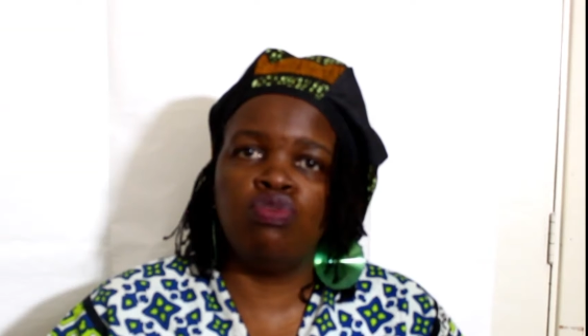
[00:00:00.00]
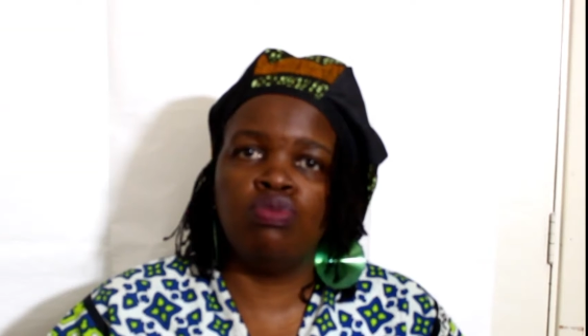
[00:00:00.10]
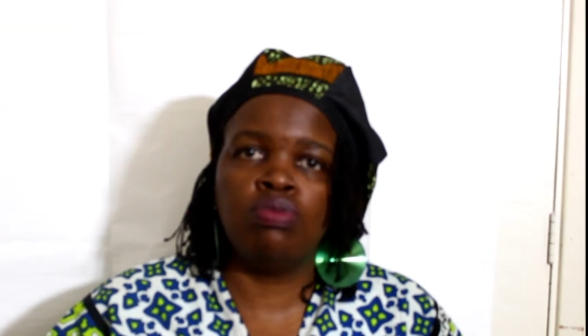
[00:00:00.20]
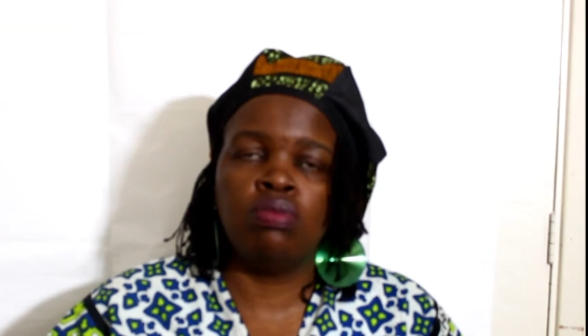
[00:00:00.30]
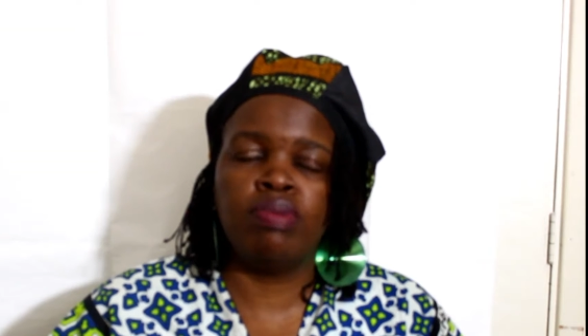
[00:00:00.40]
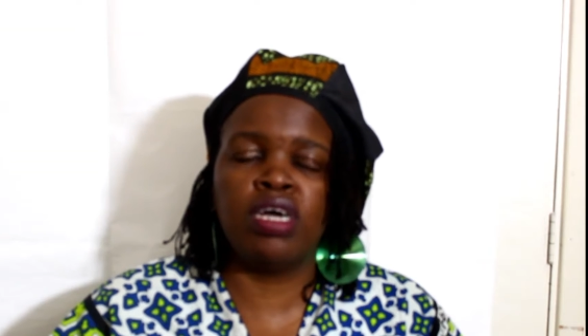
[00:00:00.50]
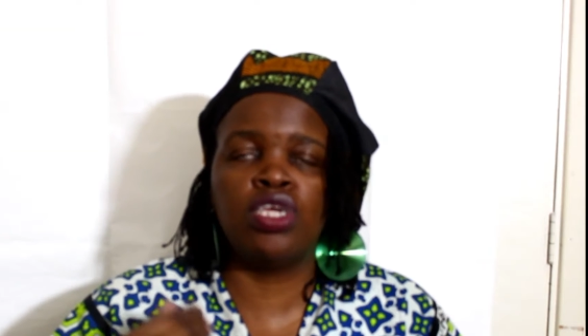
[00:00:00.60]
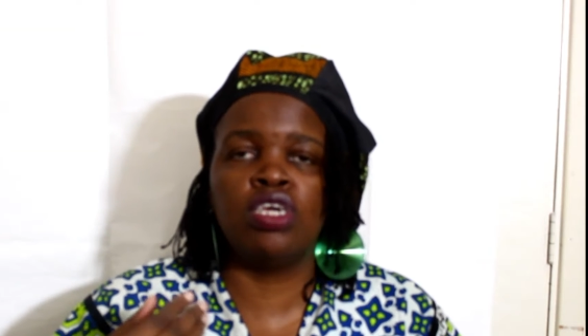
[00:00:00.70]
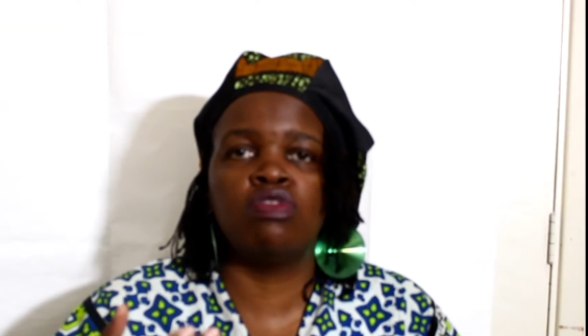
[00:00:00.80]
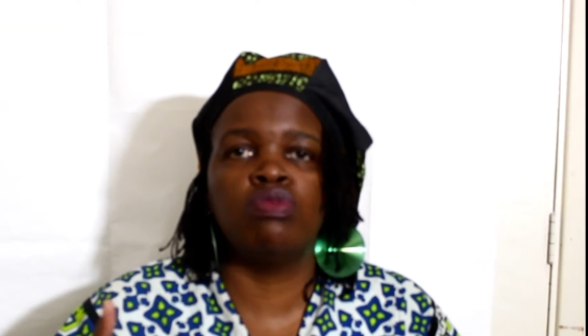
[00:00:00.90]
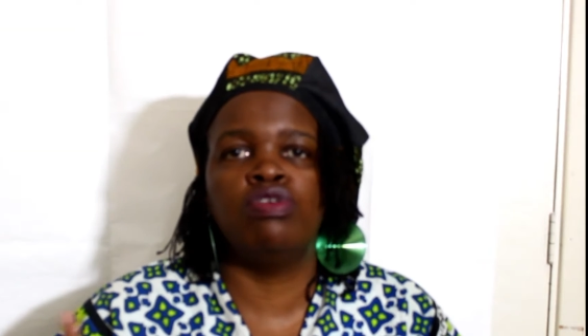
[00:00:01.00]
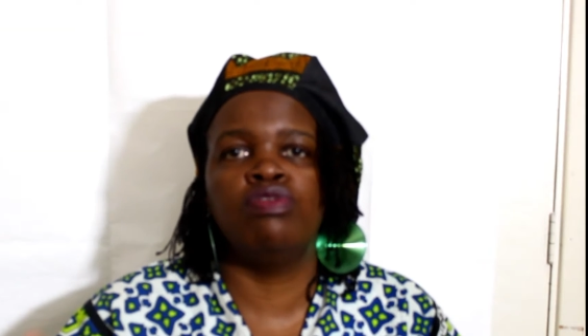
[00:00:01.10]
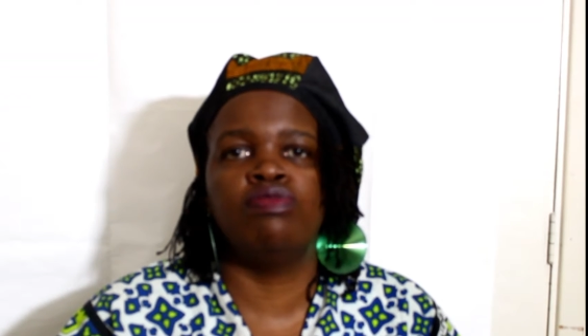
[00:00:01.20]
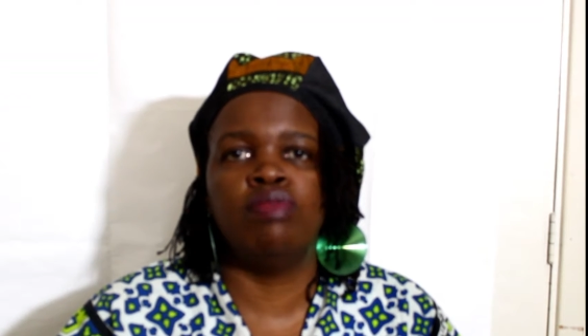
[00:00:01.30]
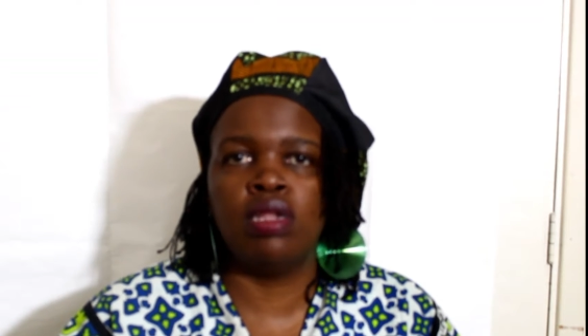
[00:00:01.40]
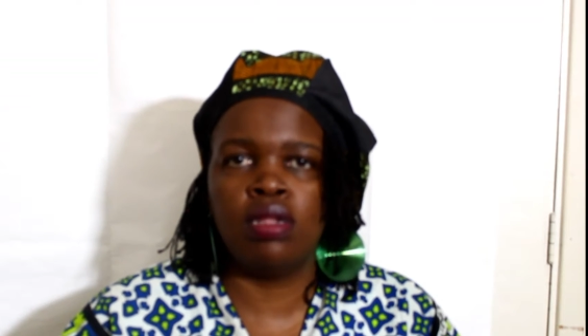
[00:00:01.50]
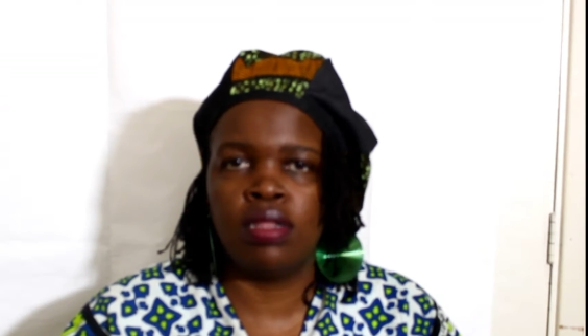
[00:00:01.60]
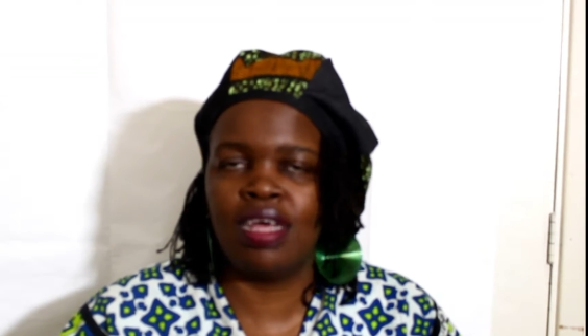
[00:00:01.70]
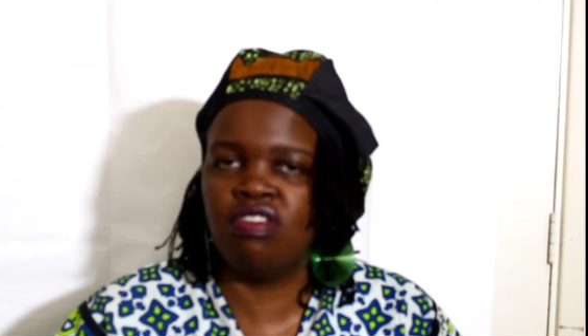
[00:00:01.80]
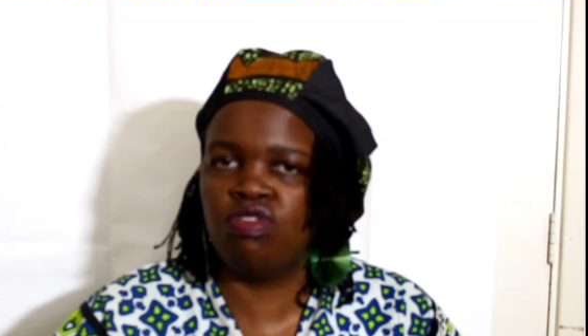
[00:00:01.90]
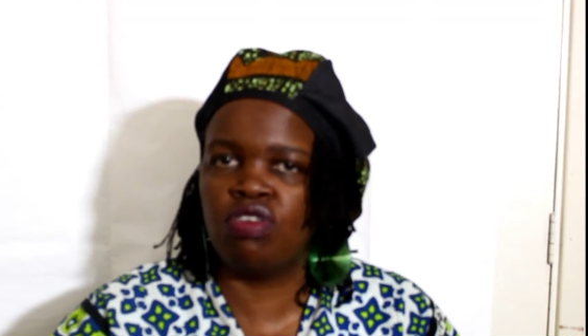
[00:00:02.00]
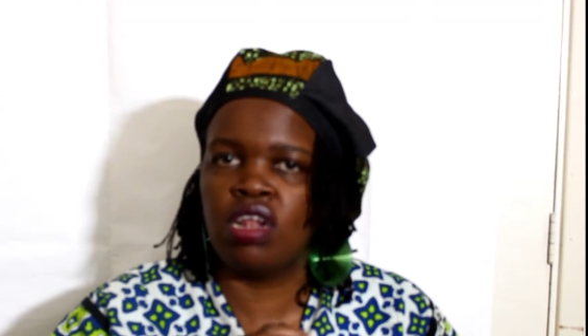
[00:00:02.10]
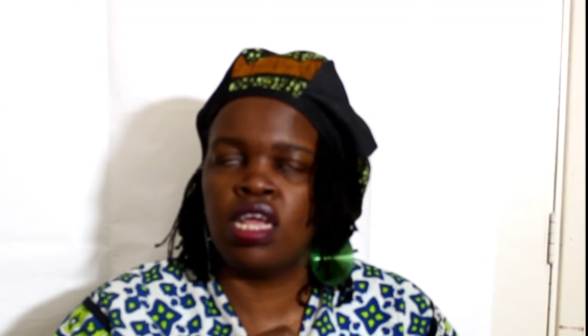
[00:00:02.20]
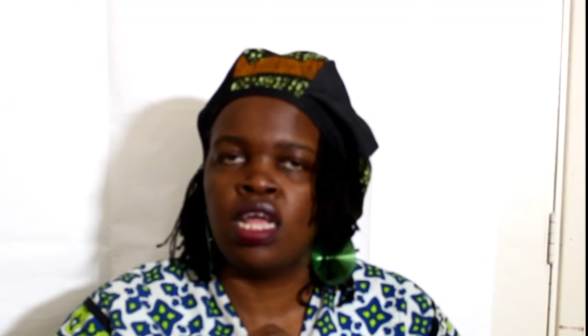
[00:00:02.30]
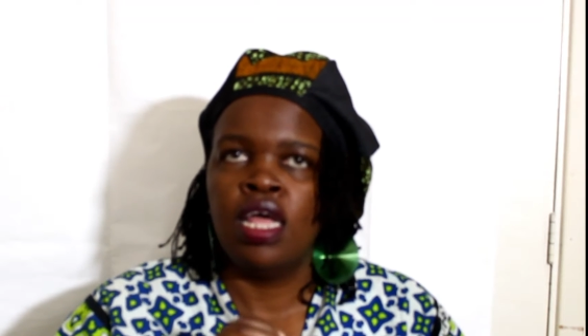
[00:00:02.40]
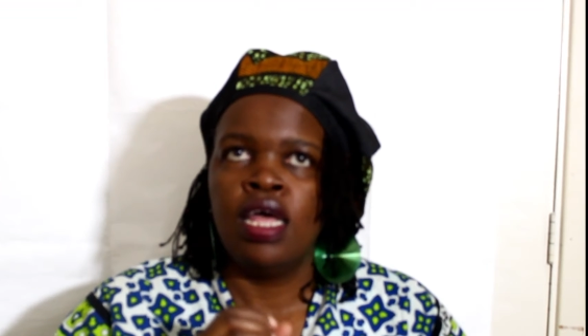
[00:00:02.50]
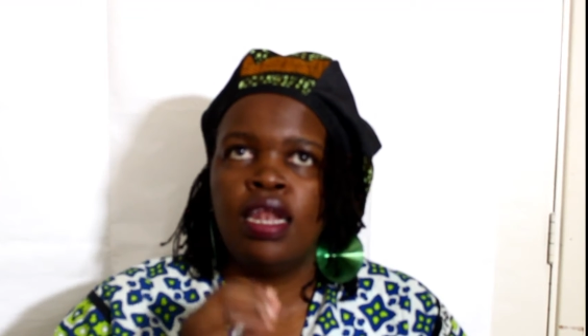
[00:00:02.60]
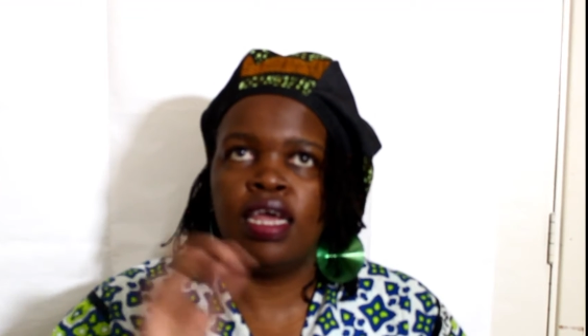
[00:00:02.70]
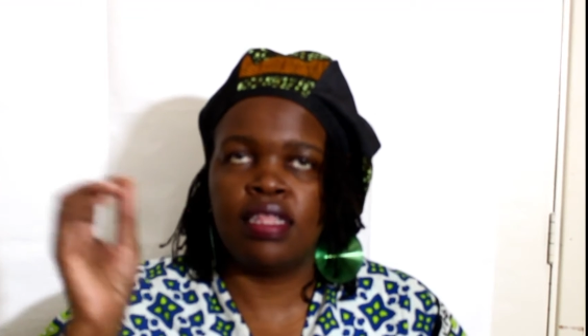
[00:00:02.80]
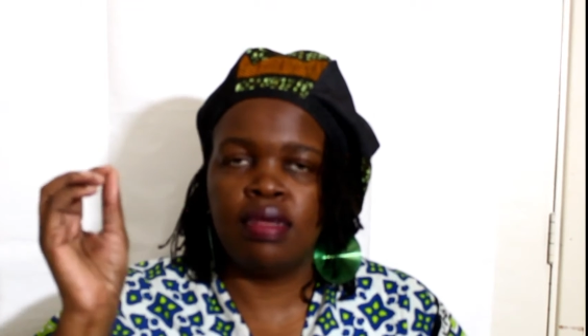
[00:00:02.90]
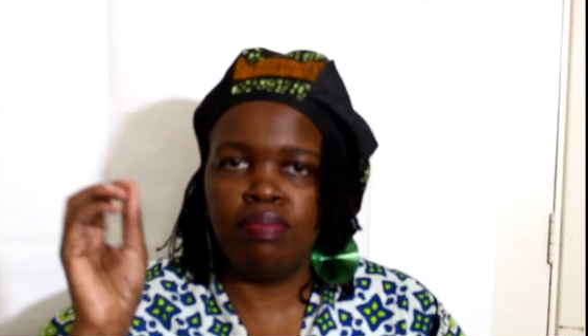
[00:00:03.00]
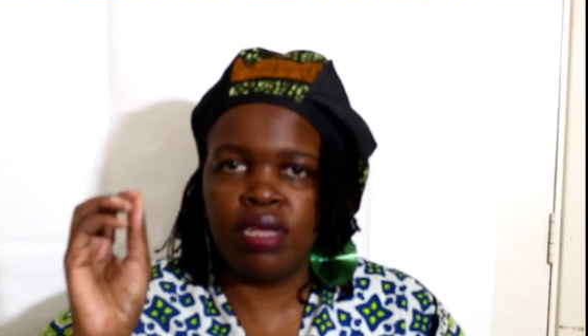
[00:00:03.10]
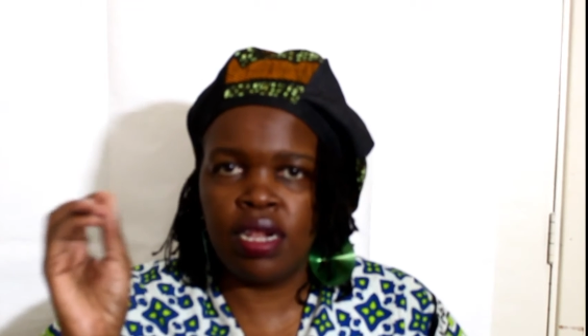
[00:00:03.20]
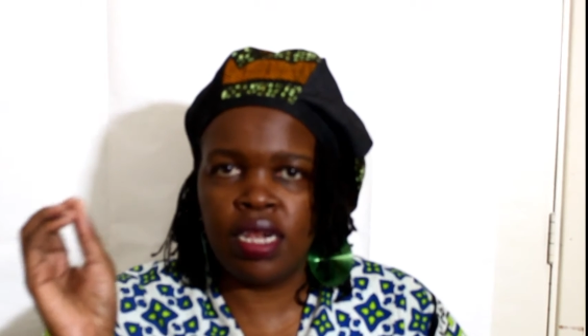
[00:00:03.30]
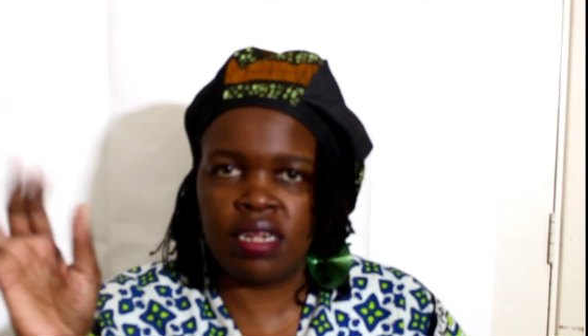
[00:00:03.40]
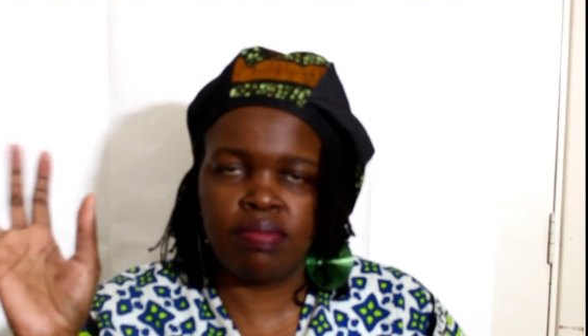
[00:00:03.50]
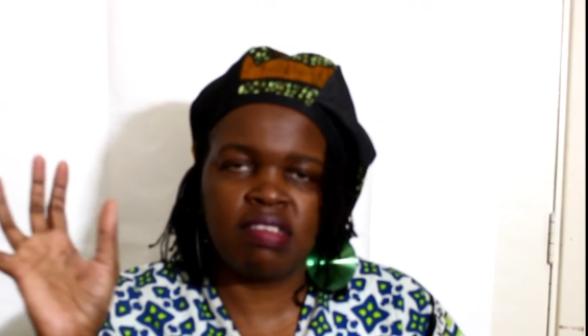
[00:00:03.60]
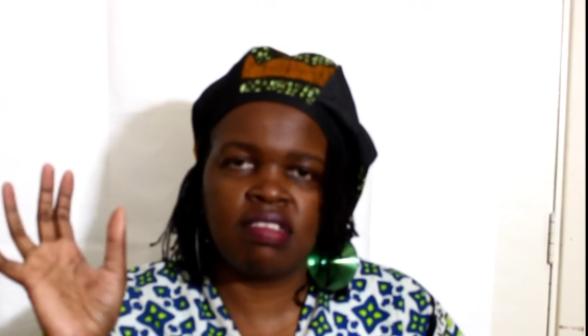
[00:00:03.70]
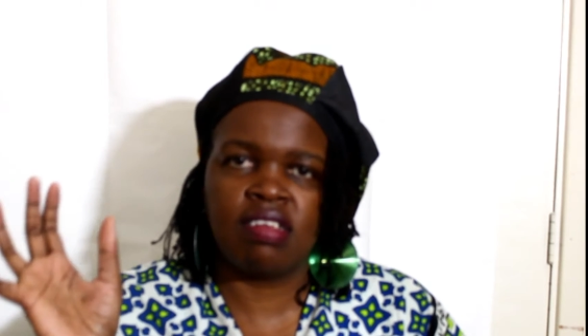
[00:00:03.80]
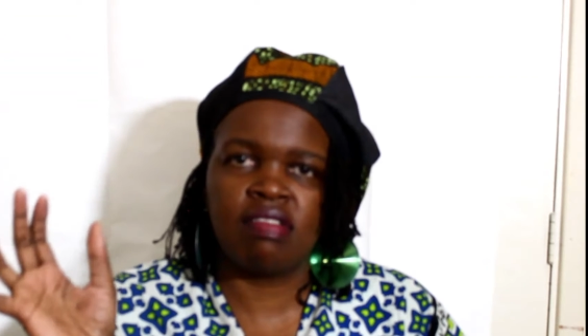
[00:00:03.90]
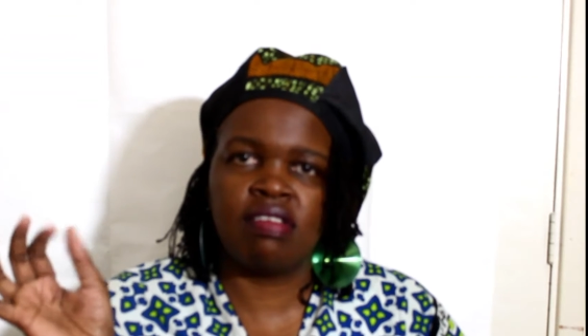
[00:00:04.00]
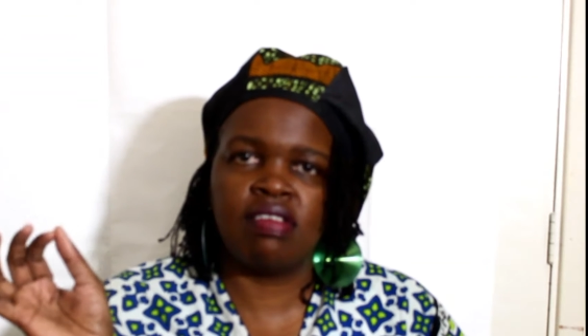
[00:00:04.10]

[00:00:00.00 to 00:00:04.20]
to purchase what you've made. That is usually like the big litmus test.